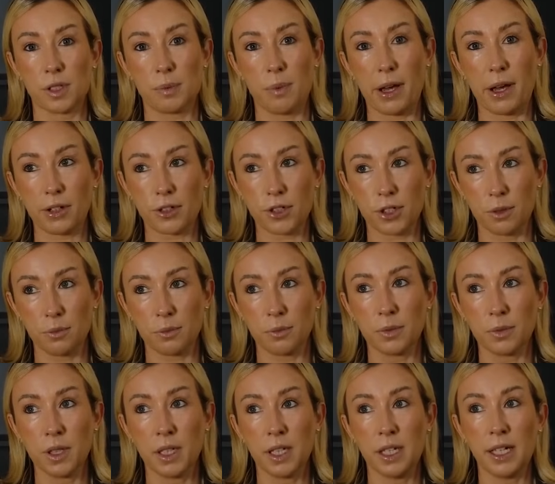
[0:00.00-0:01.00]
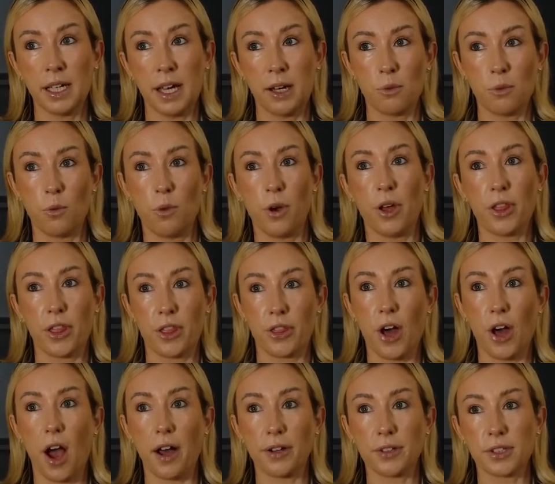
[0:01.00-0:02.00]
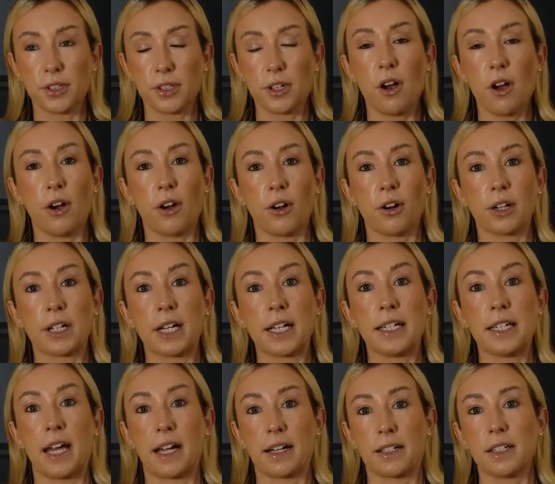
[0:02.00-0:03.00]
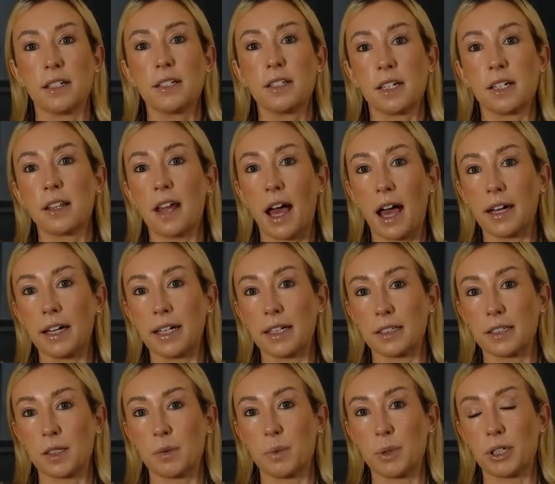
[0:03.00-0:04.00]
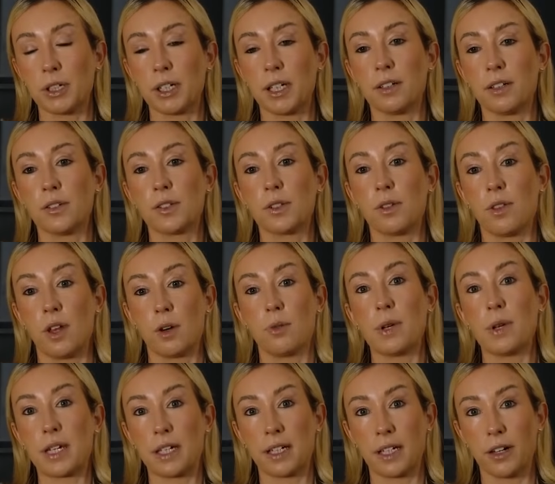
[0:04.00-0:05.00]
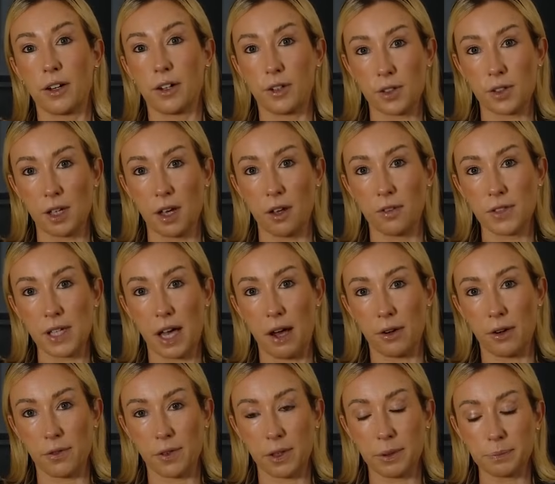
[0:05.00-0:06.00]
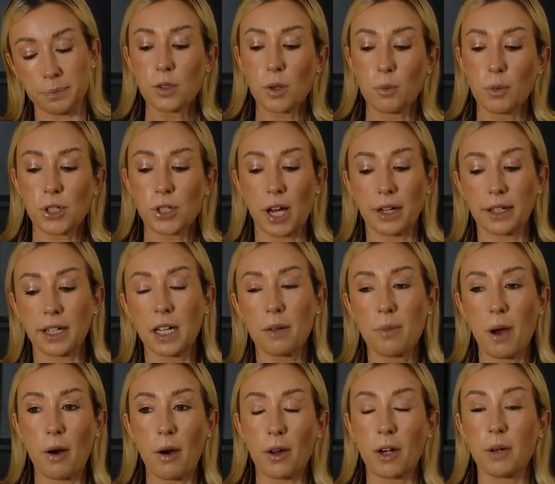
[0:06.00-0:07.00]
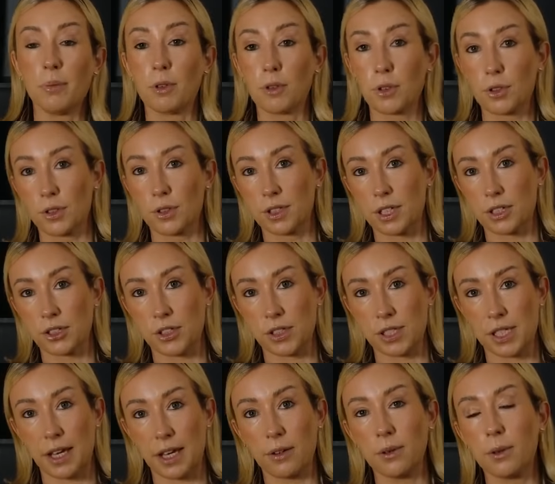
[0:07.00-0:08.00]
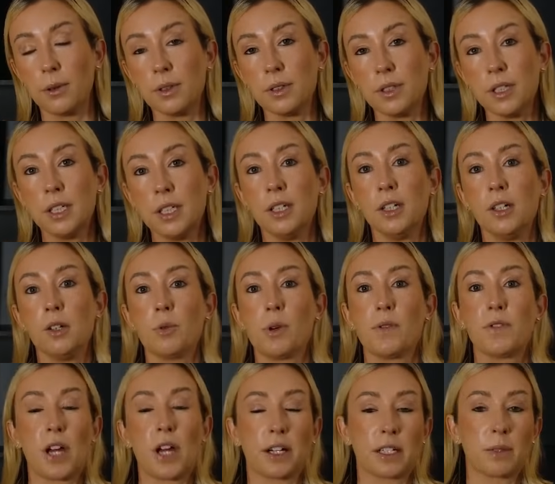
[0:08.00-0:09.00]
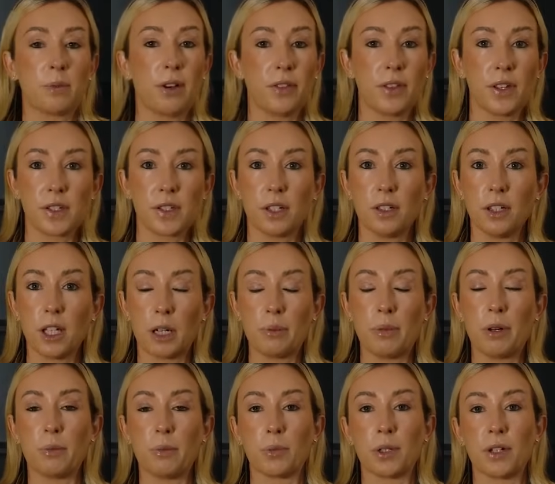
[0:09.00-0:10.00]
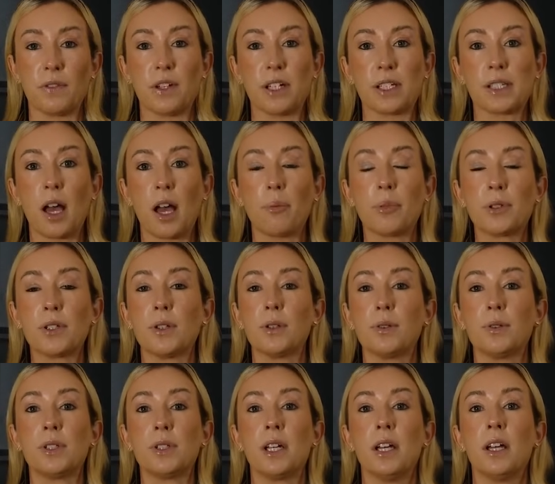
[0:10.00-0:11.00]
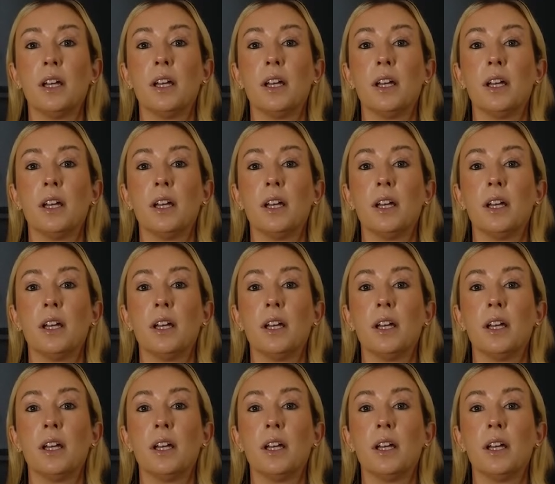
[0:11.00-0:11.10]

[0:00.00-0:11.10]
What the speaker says: spectrum and what thoughts are connected to that experience so that we can get ourselves out of it. So when we're talking about an emotional addiction cycle, we've talked about this a little bit in previous episodes.